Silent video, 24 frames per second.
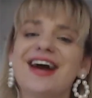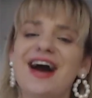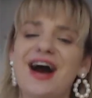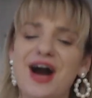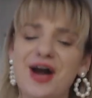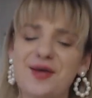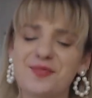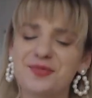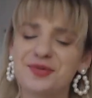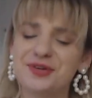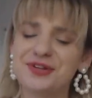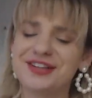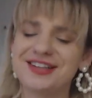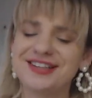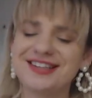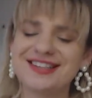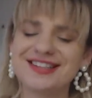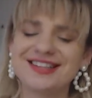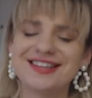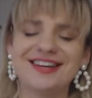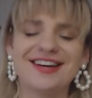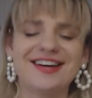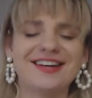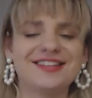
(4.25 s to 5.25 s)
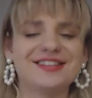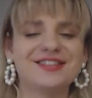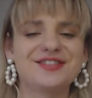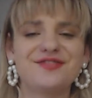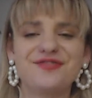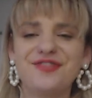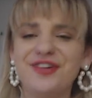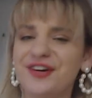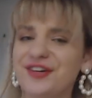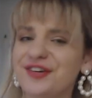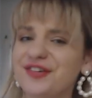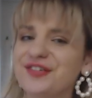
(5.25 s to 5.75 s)
I'm Olesya. It's
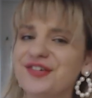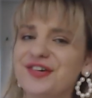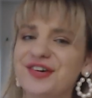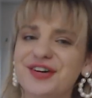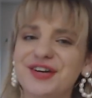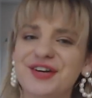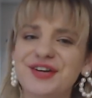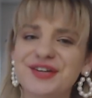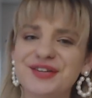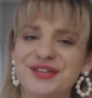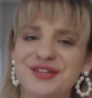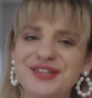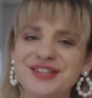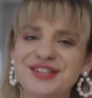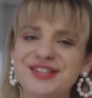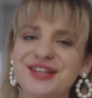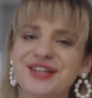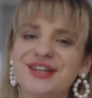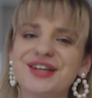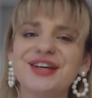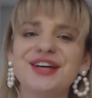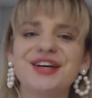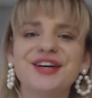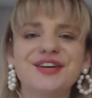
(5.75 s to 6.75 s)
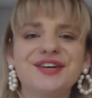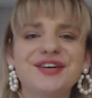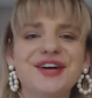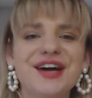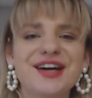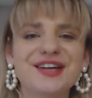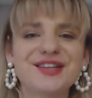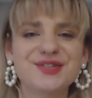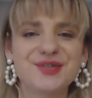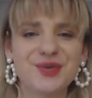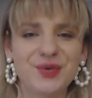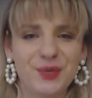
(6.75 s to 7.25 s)
very good to see you here
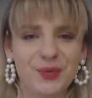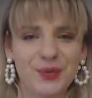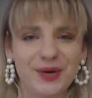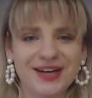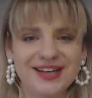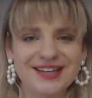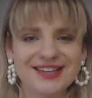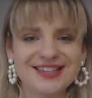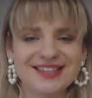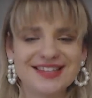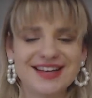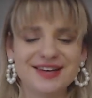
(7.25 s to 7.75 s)
as always,